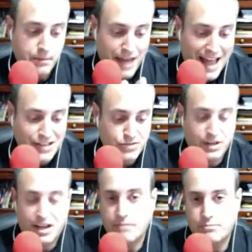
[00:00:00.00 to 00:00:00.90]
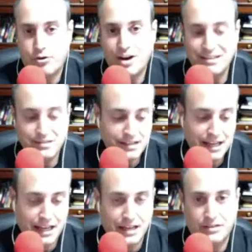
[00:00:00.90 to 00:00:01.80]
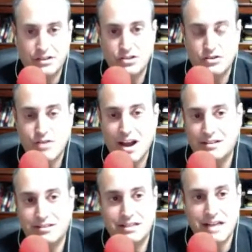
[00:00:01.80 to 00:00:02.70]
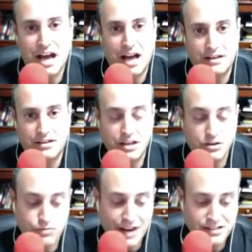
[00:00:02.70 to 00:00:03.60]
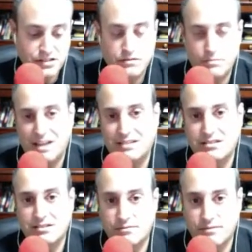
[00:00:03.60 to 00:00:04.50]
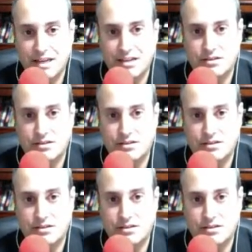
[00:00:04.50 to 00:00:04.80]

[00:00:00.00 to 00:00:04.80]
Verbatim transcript: Patrick, I pray today that you cry out to God that he grants you repentance and faith.